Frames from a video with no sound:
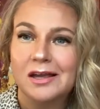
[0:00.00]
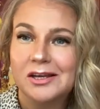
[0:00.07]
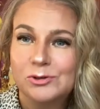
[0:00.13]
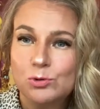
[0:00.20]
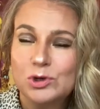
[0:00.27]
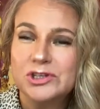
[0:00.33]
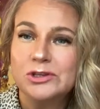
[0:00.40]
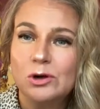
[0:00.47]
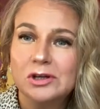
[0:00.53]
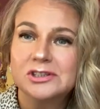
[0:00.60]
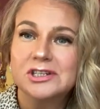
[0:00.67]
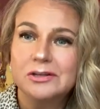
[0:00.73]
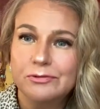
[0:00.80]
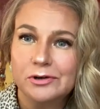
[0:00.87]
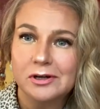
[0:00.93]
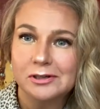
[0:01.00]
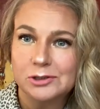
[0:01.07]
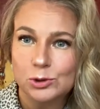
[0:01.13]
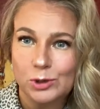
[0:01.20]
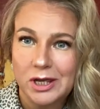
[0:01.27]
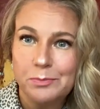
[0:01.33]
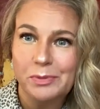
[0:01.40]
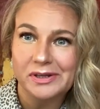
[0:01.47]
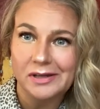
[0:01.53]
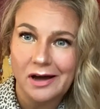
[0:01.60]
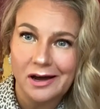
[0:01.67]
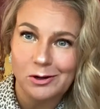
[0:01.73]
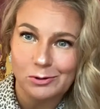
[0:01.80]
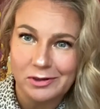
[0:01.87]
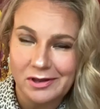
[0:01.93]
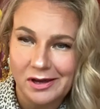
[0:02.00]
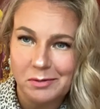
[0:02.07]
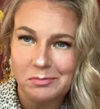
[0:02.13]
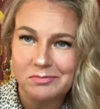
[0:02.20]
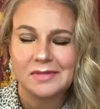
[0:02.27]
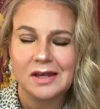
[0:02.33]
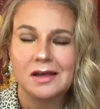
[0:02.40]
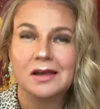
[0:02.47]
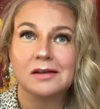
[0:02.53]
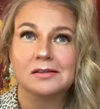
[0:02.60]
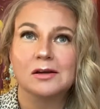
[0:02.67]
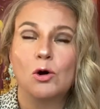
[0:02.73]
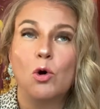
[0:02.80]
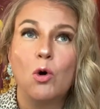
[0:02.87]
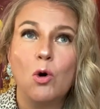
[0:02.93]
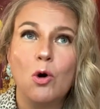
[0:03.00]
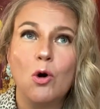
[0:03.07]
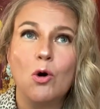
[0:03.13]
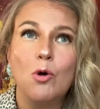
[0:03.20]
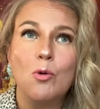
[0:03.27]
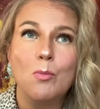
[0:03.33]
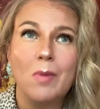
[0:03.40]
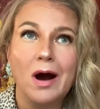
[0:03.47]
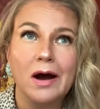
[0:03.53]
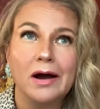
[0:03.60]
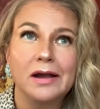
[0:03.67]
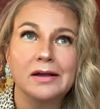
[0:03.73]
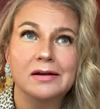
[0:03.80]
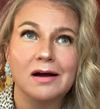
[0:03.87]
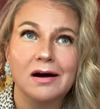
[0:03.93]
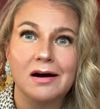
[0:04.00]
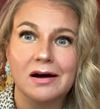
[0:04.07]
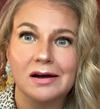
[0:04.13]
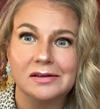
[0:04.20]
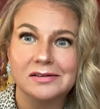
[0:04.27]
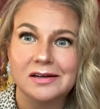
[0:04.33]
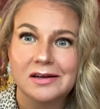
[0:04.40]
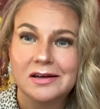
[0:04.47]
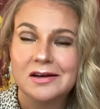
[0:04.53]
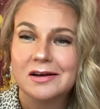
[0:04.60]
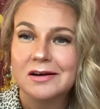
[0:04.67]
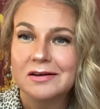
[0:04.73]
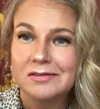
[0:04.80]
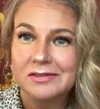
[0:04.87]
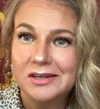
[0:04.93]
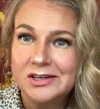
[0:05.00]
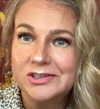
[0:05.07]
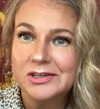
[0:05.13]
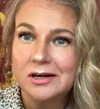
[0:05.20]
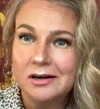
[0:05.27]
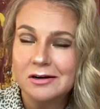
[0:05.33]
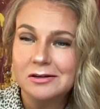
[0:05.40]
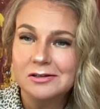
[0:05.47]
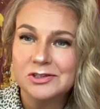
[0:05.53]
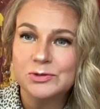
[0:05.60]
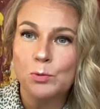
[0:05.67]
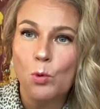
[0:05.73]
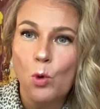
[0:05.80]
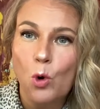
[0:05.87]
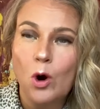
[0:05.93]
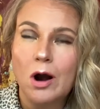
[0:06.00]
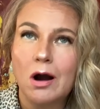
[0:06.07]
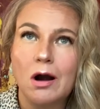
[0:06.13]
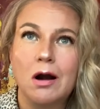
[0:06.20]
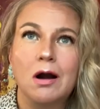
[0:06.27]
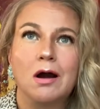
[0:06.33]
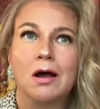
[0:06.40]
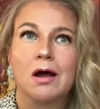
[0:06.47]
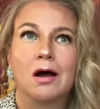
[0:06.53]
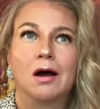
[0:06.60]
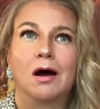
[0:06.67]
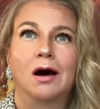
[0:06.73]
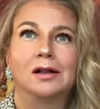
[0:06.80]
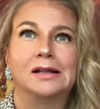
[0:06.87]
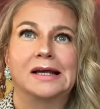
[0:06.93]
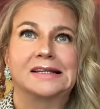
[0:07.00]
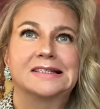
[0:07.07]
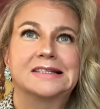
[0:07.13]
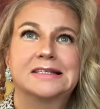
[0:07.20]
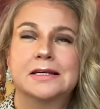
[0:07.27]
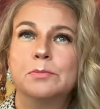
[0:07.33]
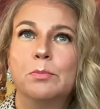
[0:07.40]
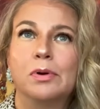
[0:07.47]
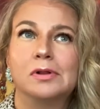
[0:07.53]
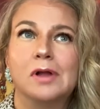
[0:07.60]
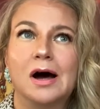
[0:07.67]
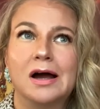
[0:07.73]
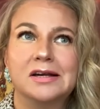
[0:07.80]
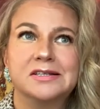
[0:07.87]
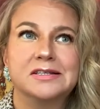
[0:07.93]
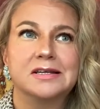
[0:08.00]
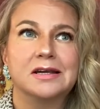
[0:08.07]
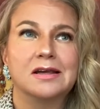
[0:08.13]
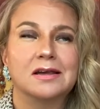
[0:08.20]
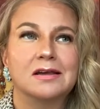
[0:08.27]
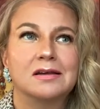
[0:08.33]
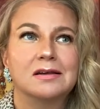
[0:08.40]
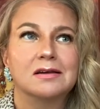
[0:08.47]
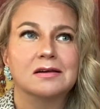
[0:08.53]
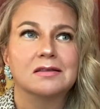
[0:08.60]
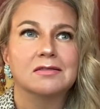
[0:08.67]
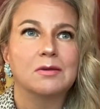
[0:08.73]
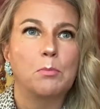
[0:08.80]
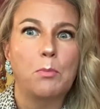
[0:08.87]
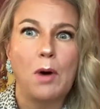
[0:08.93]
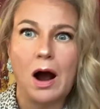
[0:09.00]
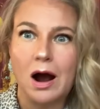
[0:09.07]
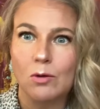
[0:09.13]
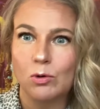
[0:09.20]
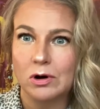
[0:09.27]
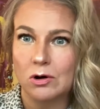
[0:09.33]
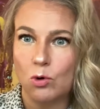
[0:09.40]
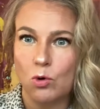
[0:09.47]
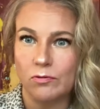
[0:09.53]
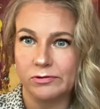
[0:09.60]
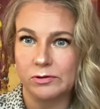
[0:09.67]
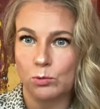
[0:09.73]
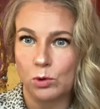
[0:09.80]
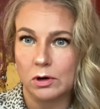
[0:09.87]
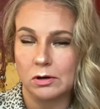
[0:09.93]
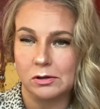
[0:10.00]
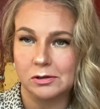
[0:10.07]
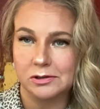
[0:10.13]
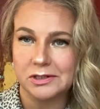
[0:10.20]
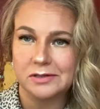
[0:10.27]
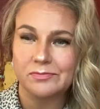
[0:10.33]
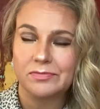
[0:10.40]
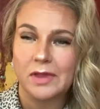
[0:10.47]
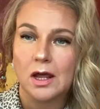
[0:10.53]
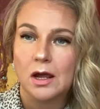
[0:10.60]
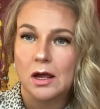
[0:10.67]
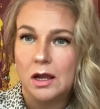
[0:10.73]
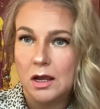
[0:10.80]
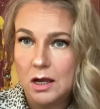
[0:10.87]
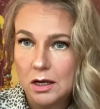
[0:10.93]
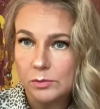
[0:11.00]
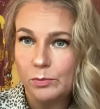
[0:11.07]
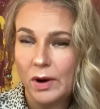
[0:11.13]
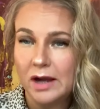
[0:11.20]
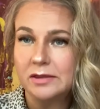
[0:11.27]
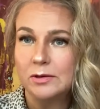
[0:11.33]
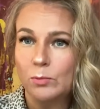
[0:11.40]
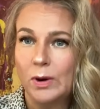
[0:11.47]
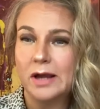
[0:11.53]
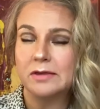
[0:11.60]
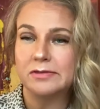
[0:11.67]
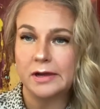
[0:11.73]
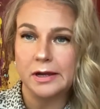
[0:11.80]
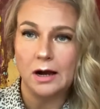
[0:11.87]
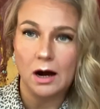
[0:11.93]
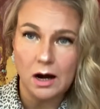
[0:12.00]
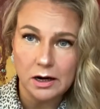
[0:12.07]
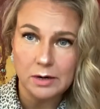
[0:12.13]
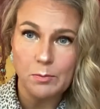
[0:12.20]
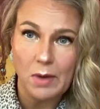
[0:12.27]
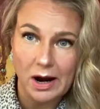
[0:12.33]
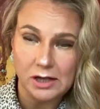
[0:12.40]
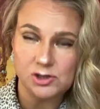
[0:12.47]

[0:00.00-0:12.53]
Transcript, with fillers: It was not difficult to keep an eye on them. And oh my God, these girls were like symbolizing the power of the world. And by the way, they are my